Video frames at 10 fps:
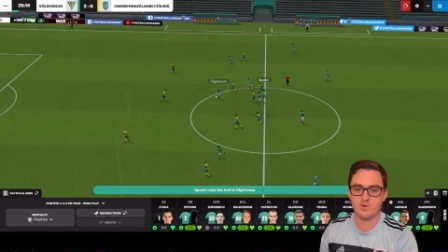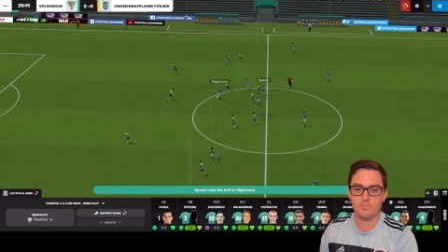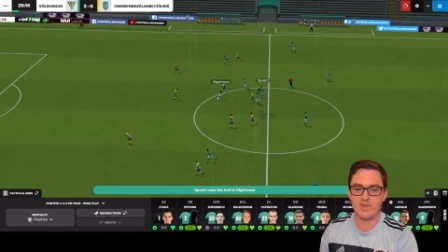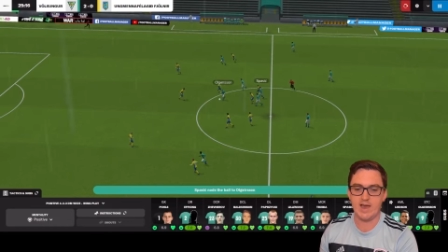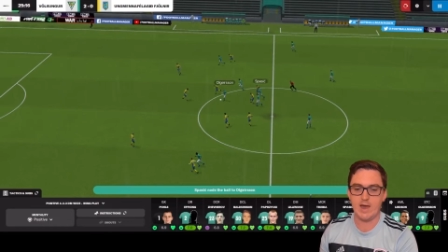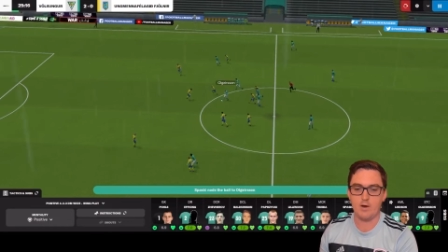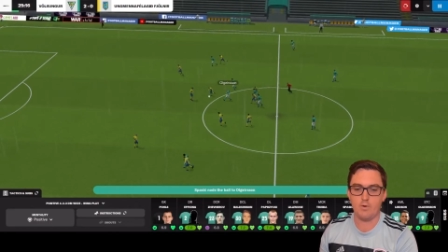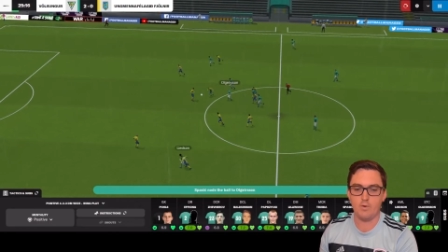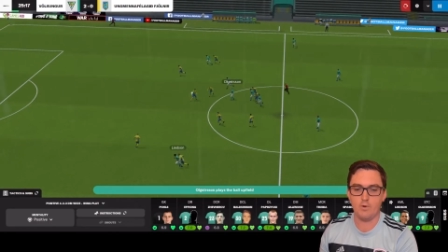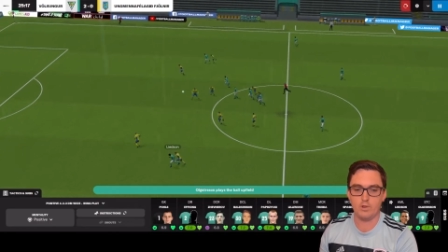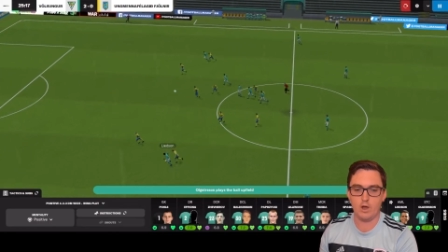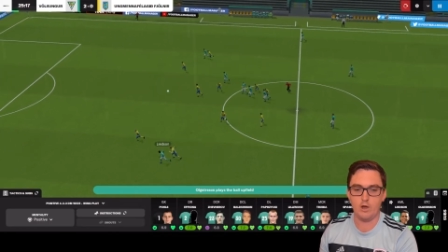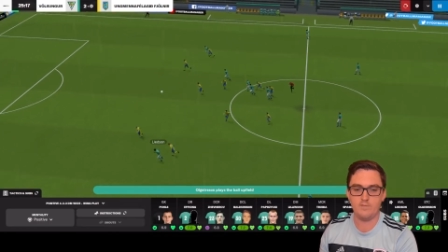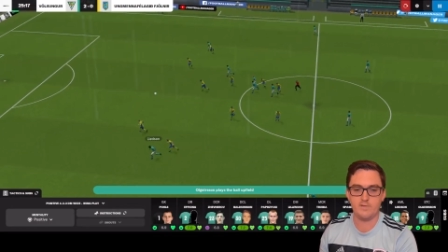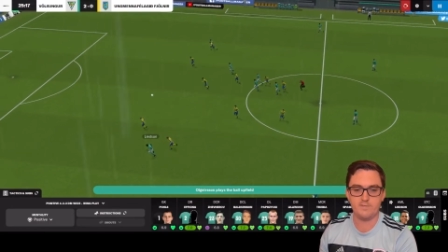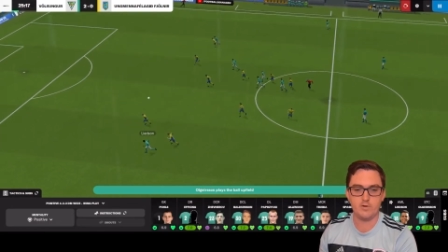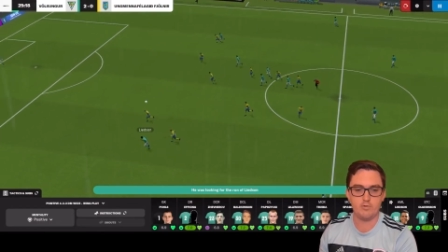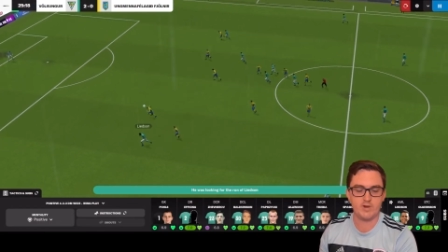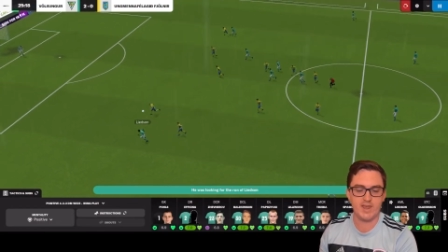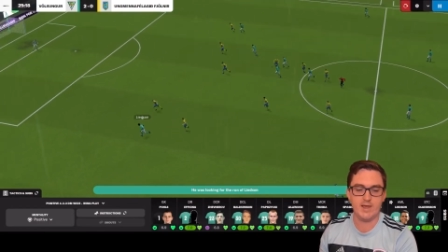But we are all over
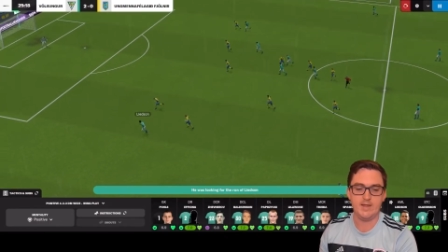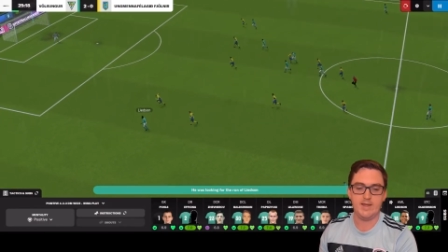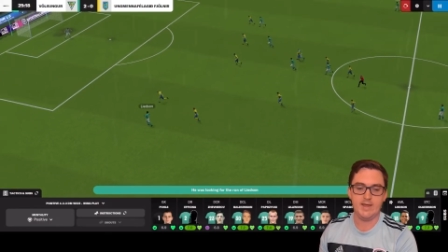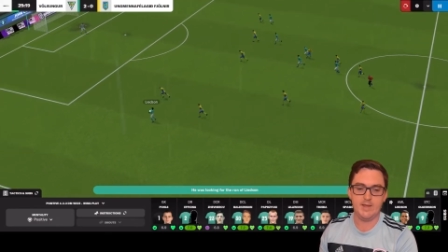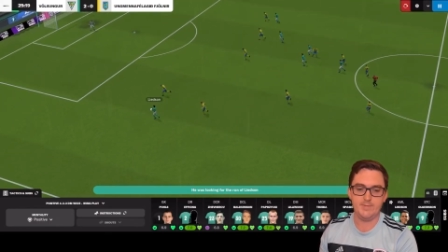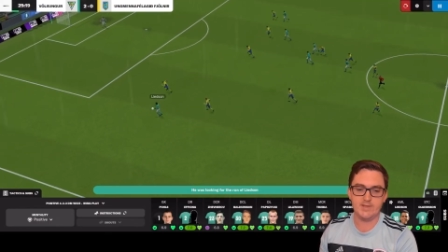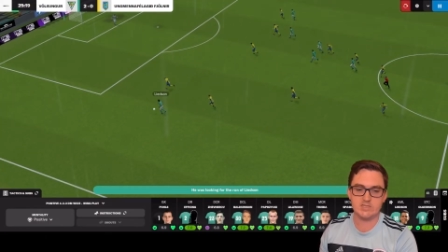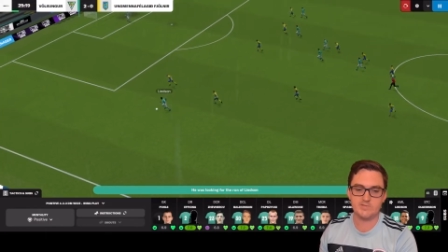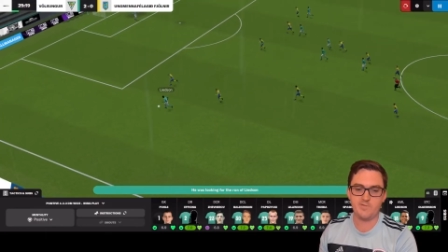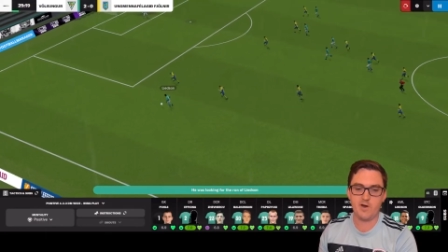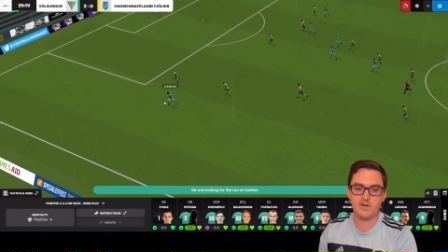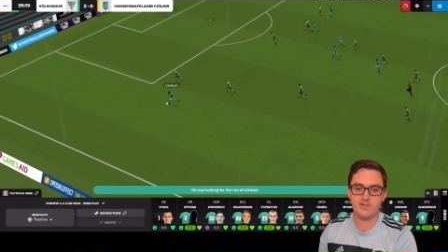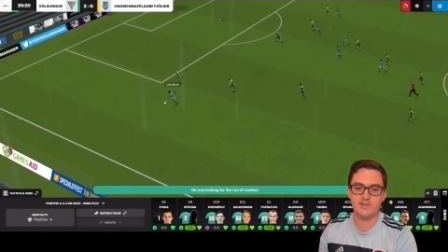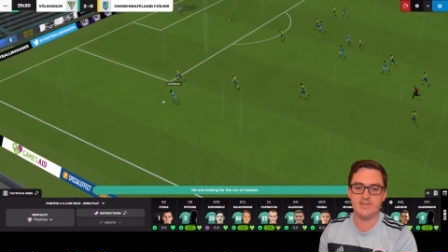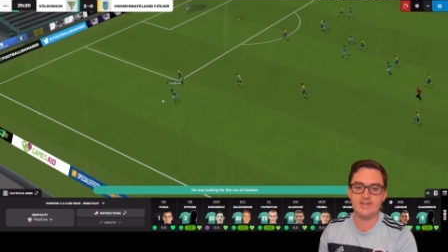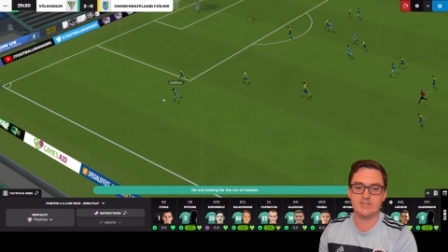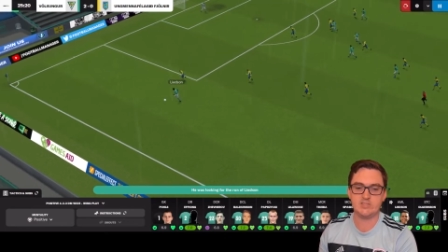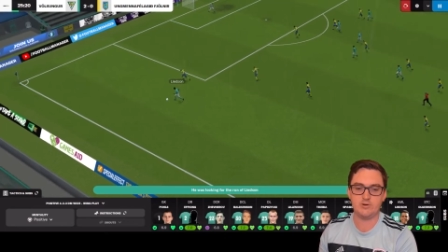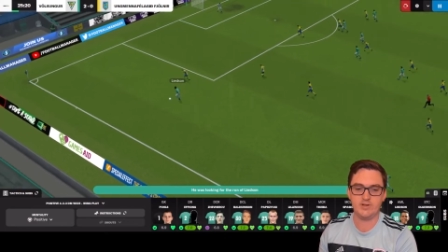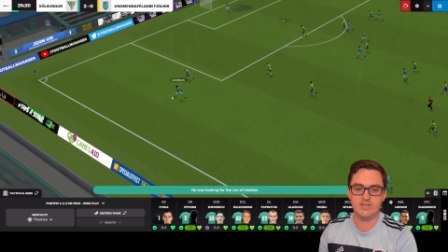Fjölnir in this final, and
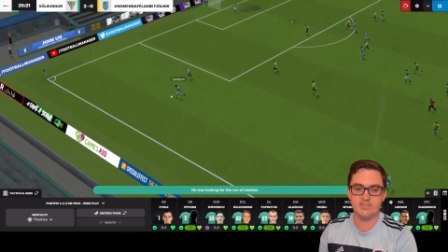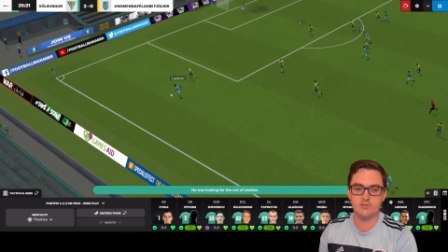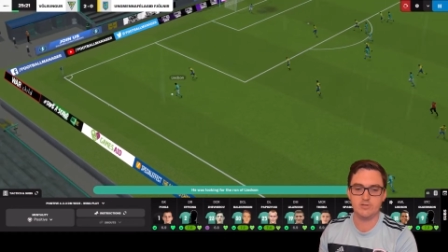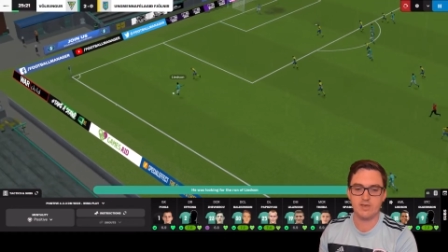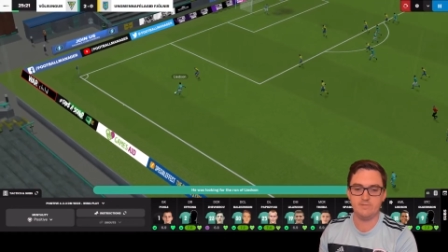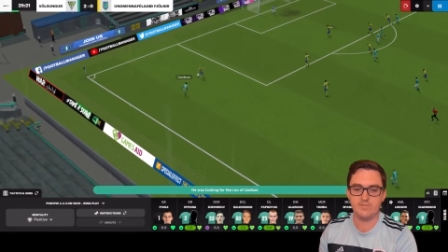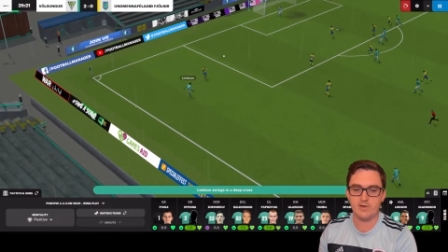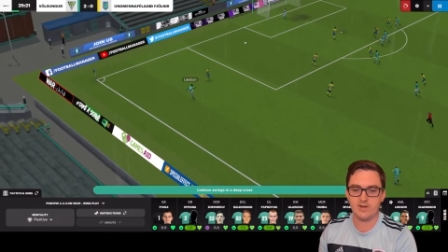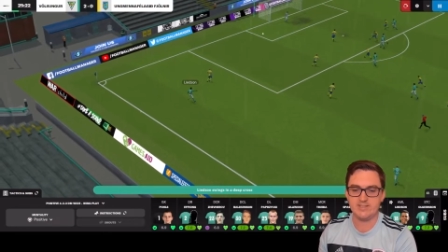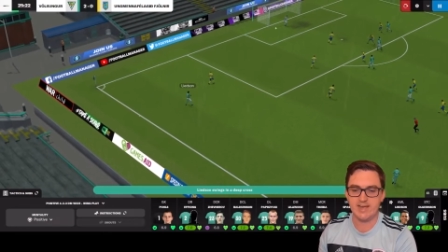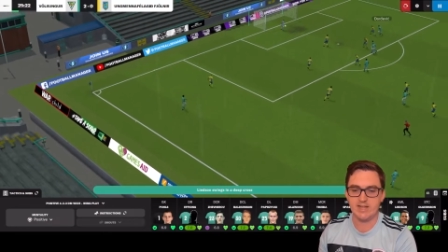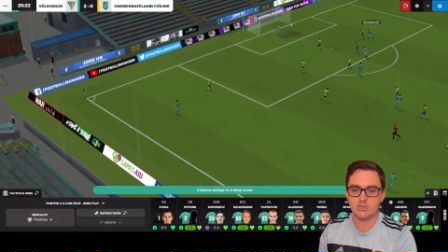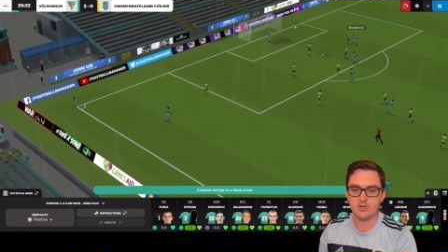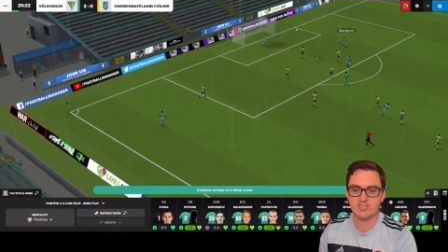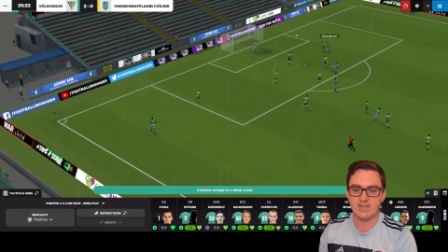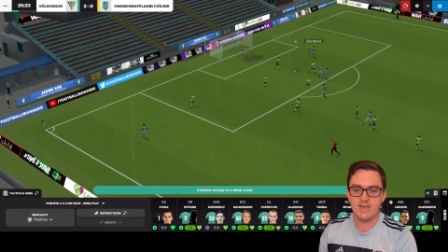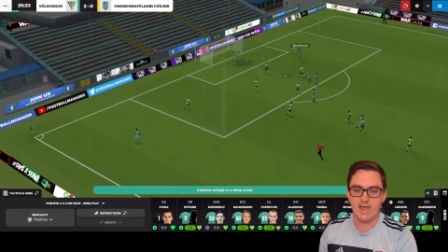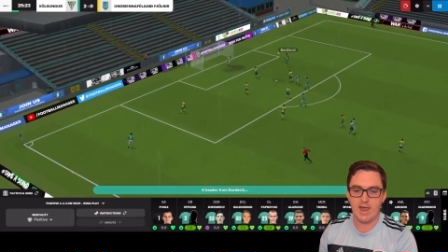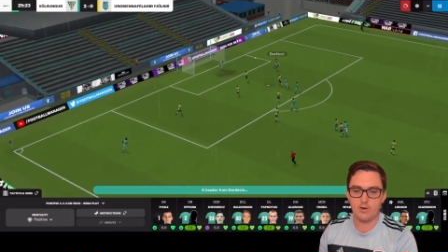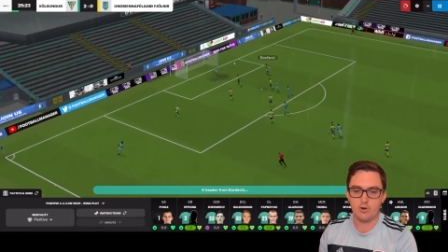Ledson is looking very dangerous
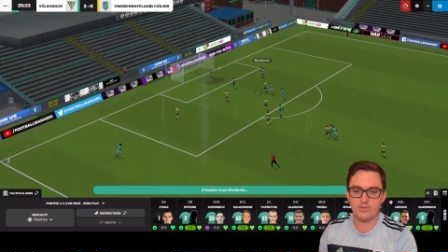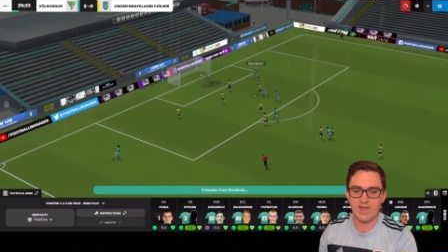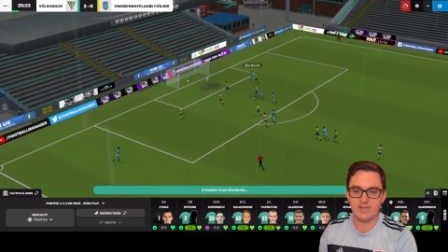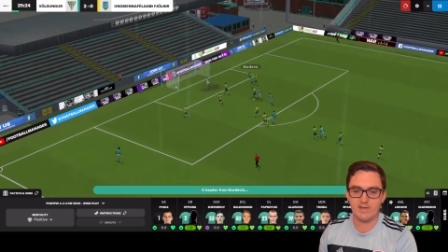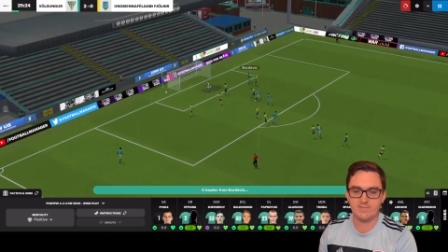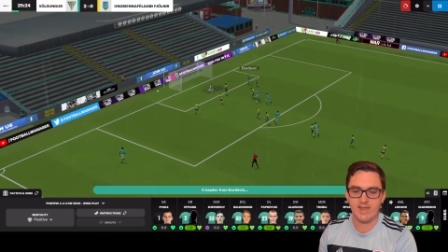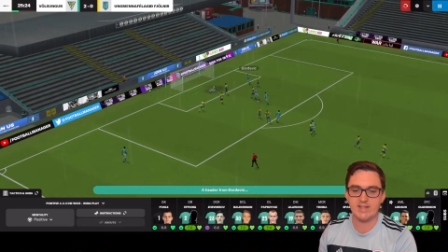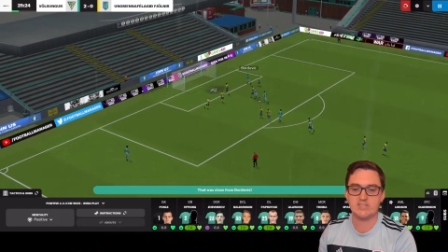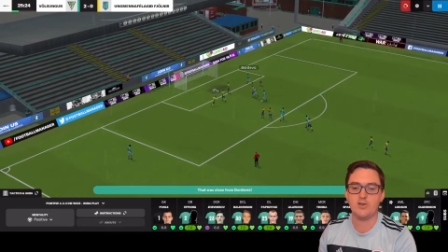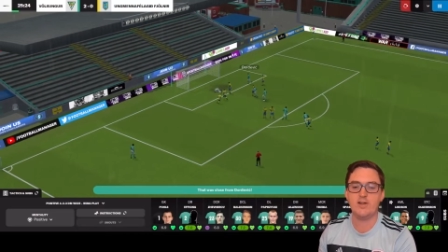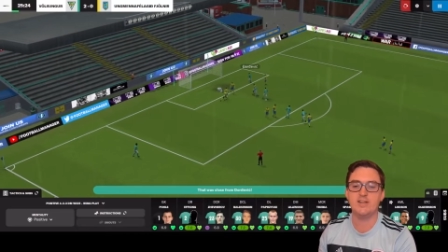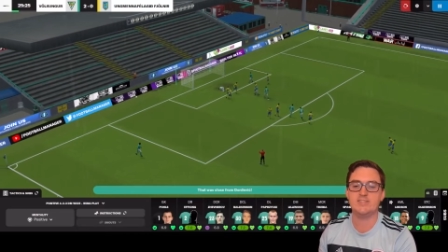out on that left-hand side.